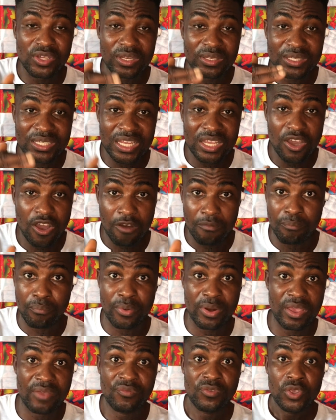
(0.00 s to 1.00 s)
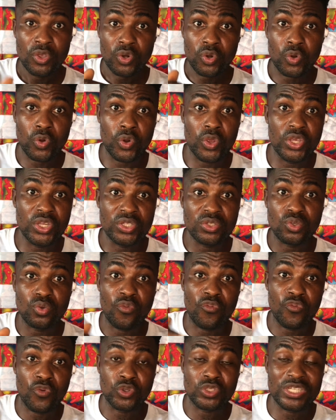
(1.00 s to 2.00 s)
the day of birth growing to
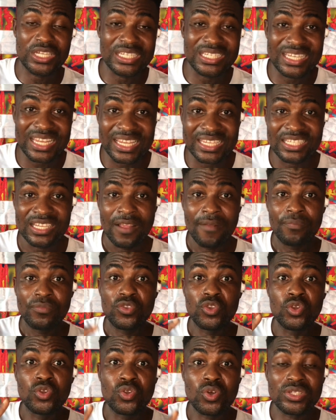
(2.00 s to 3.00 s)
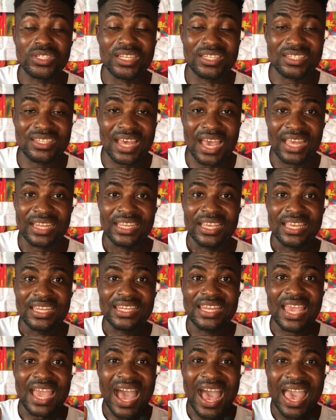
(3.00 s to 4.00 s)
14 days, you notice that
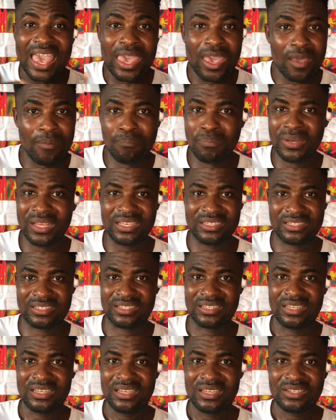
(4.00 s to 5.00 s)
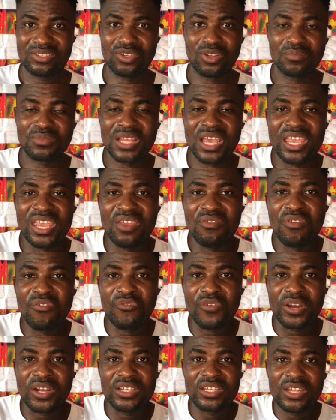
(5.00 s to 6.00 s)
they are helpless. Sometimes even
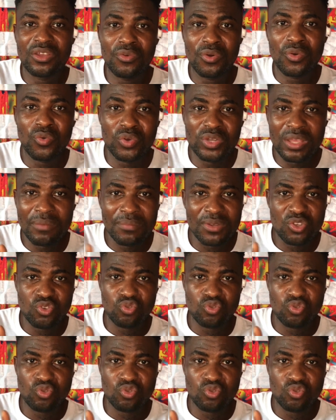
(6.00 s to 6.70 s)
for them, they will only be